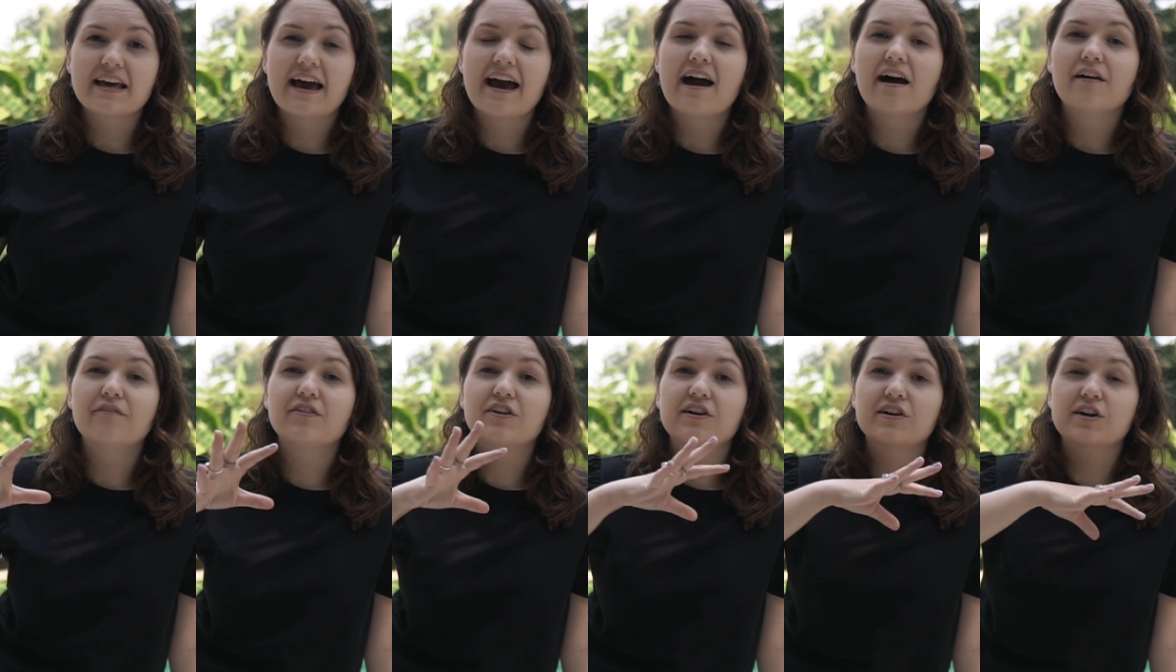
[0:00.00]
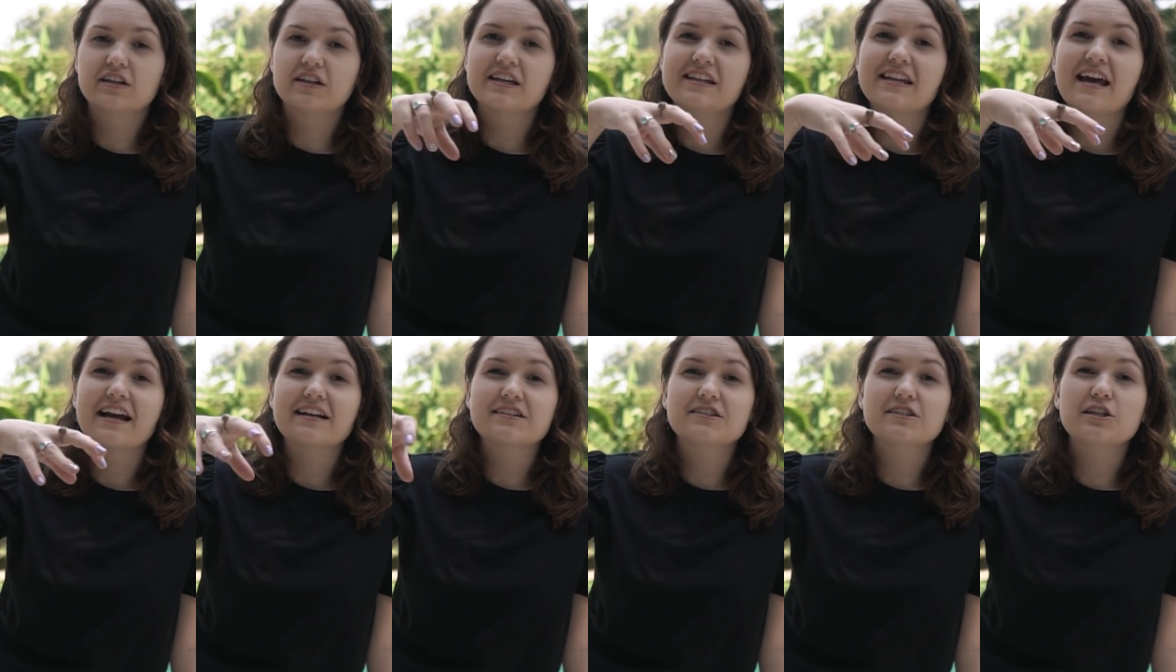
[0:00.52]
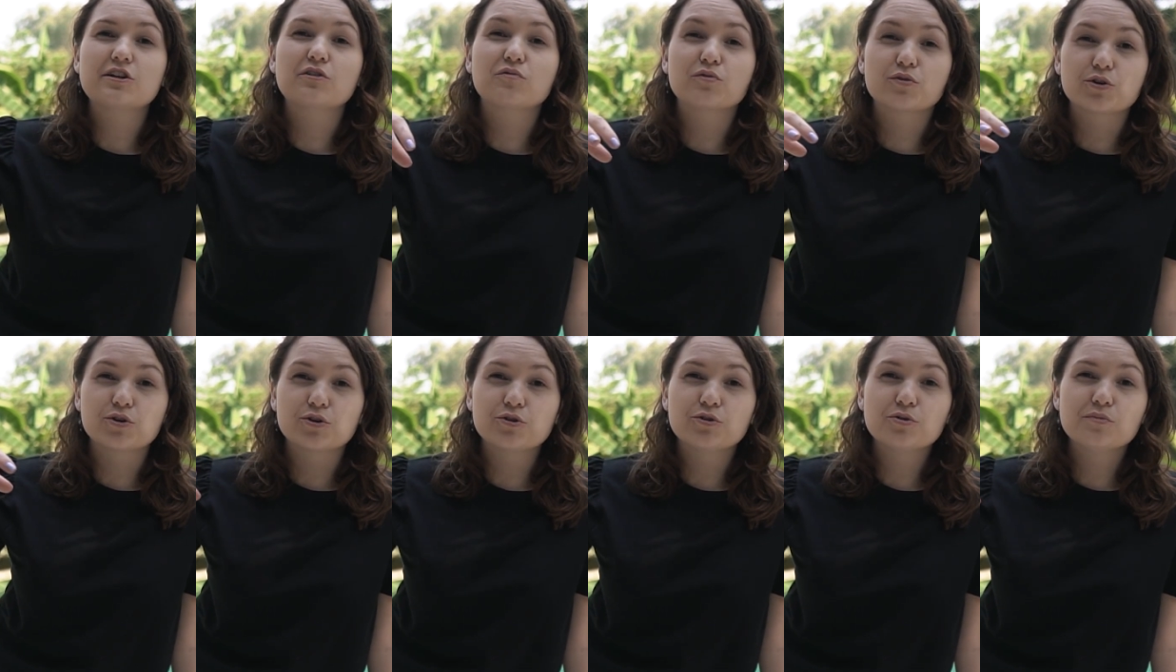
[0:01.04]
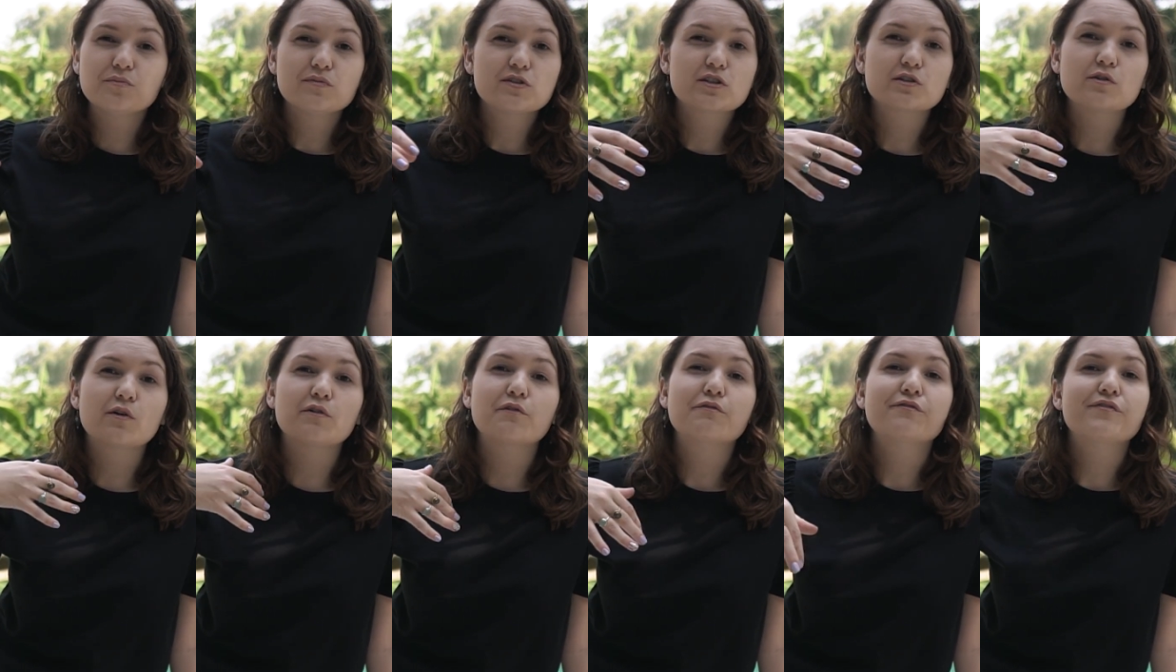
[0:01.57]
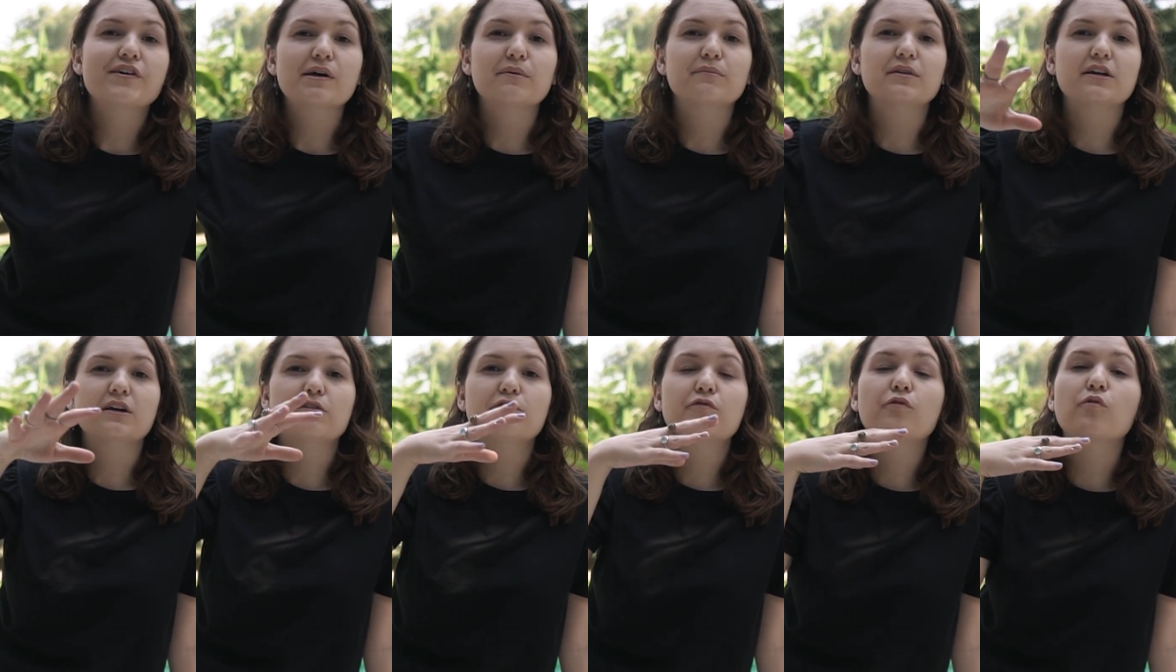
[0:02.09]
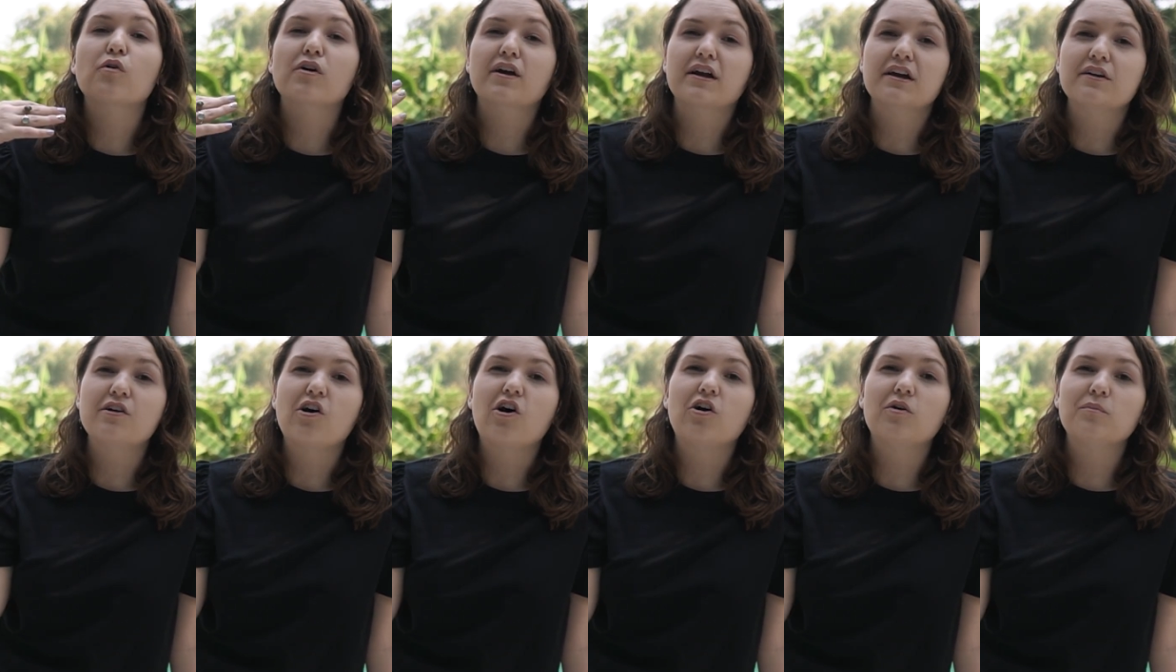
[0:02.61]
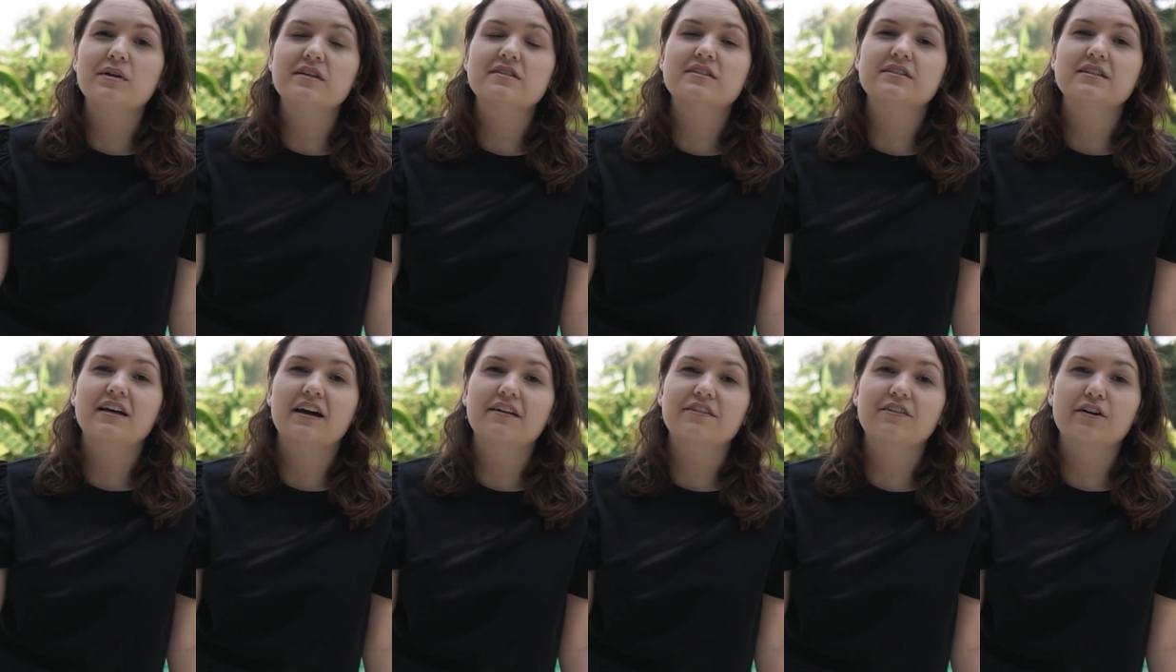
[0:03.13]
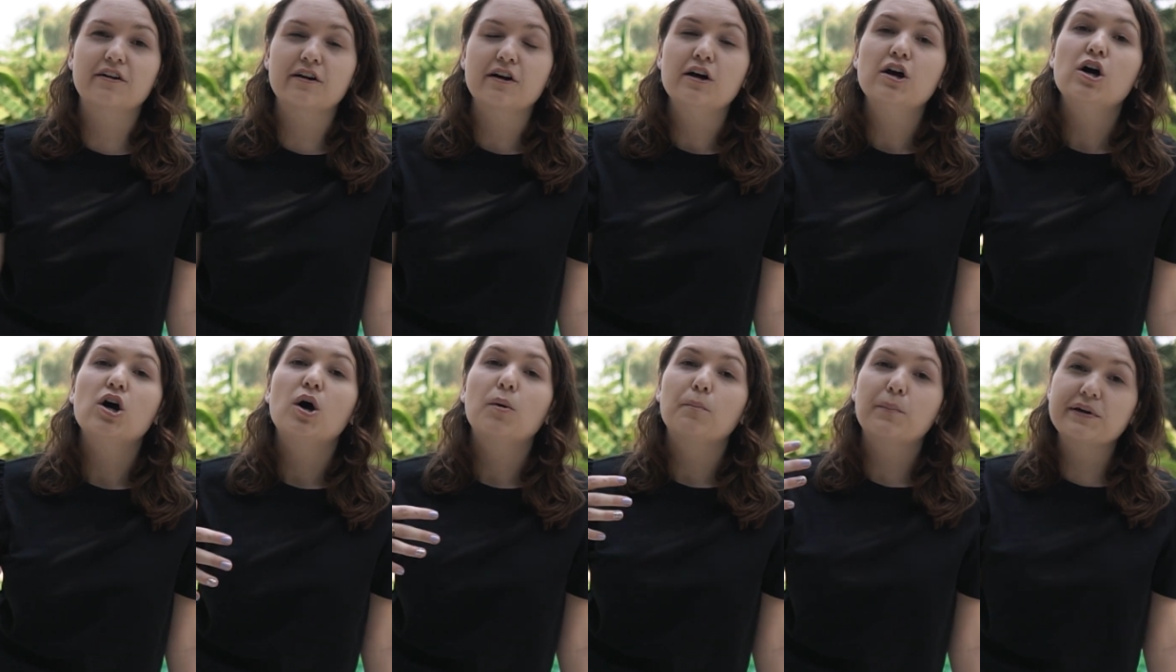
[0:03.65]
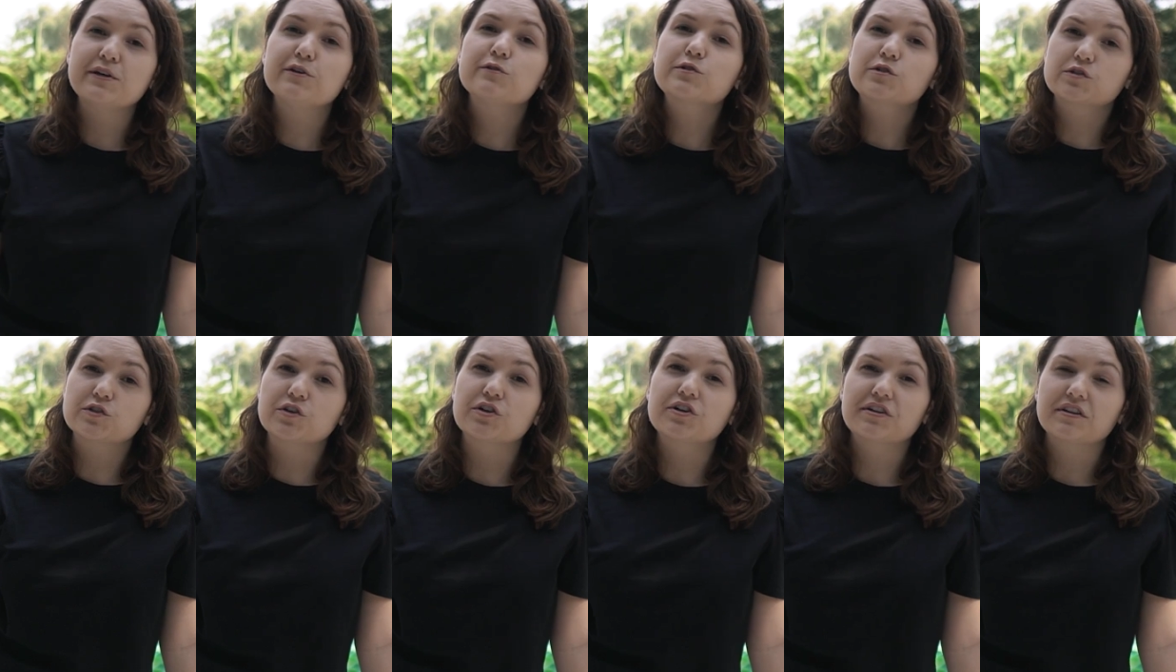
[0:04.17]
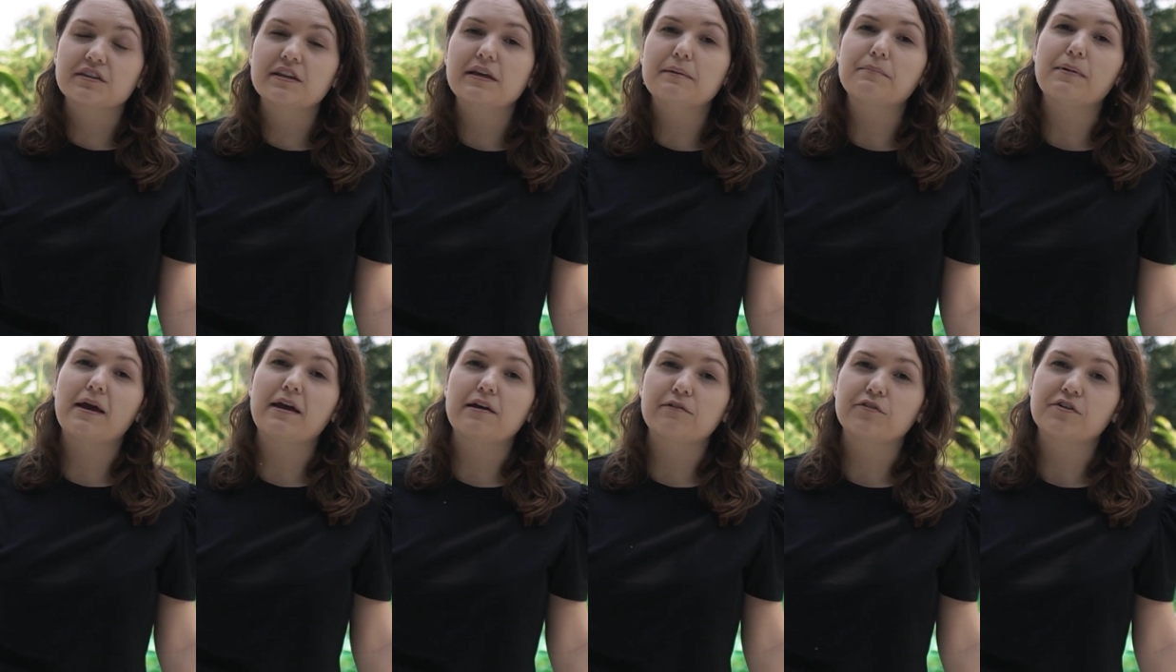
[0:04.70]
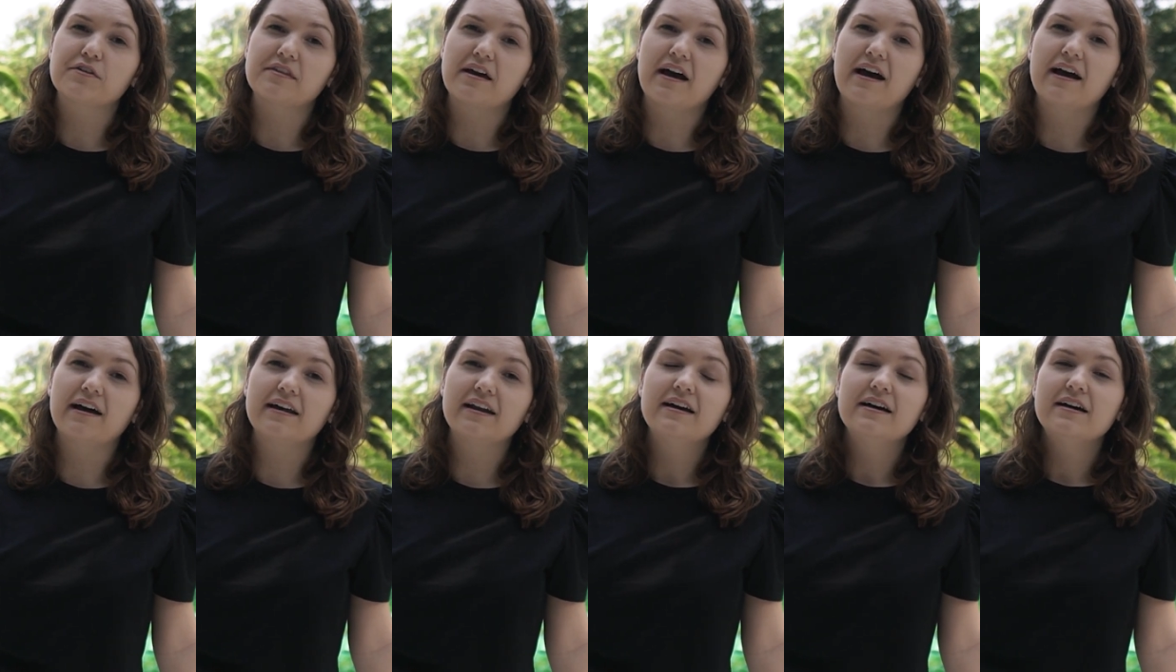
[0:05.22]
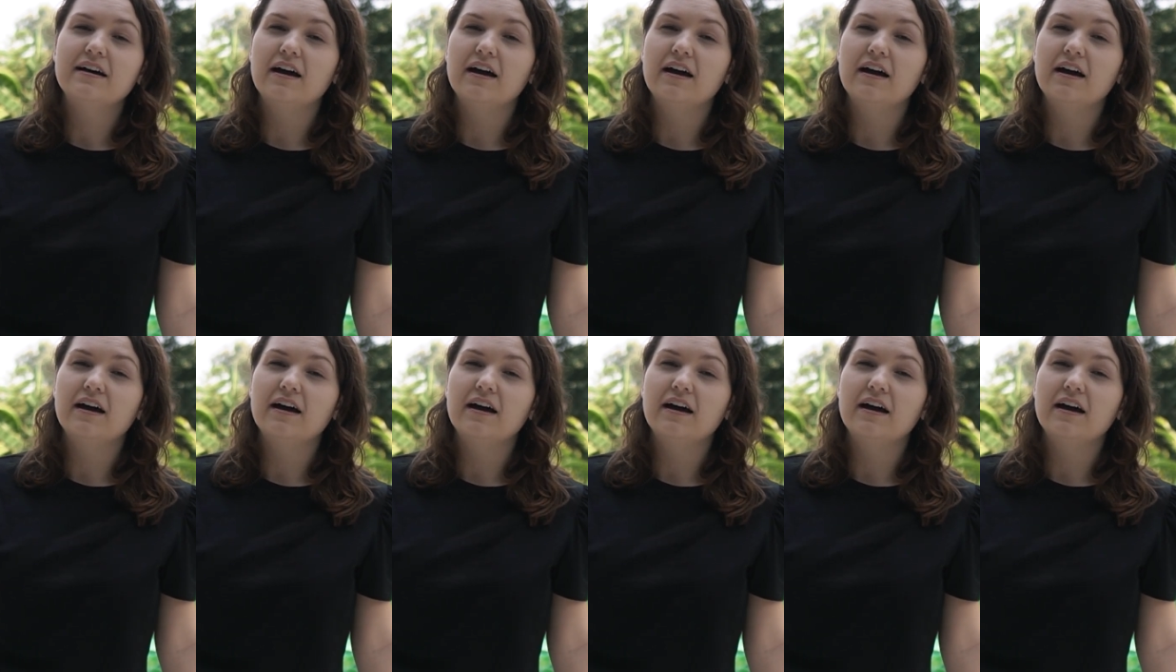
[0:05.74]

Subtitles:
have a connecting room so a family of 4 can all be together, but you certainly pay for that.